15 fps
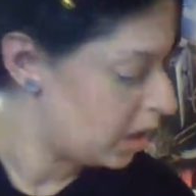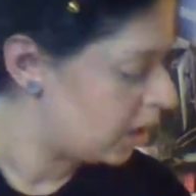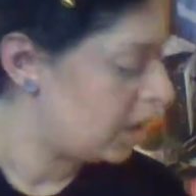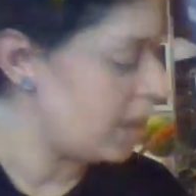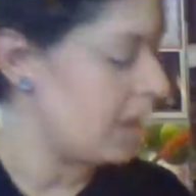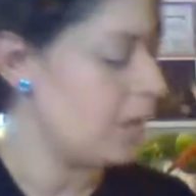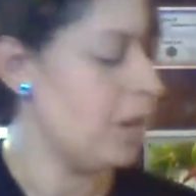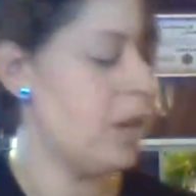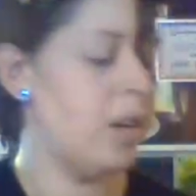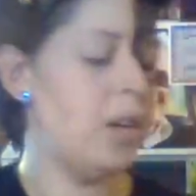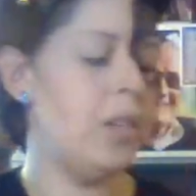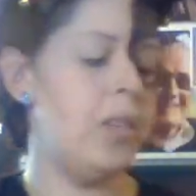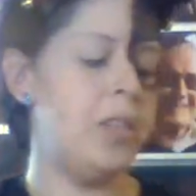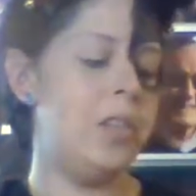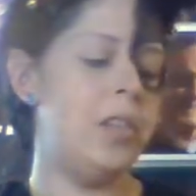Now,
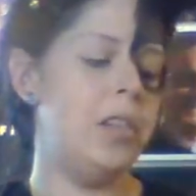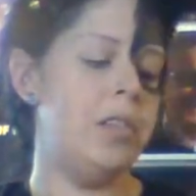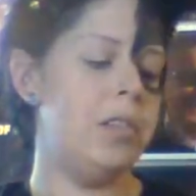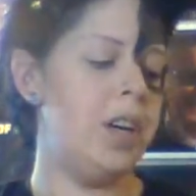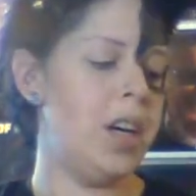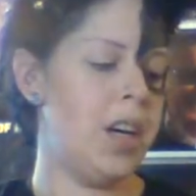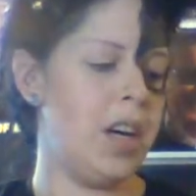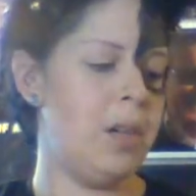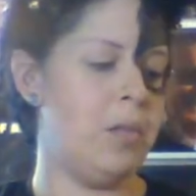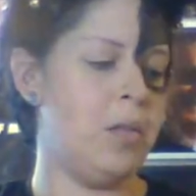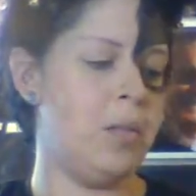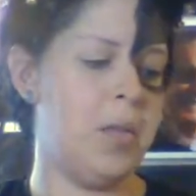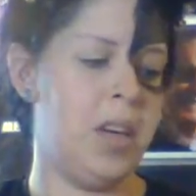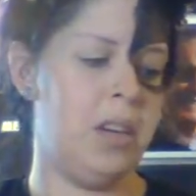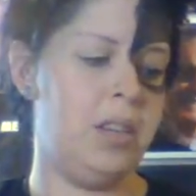Earth 2
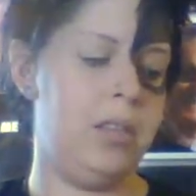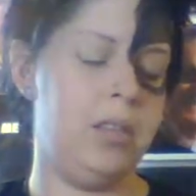Catwoman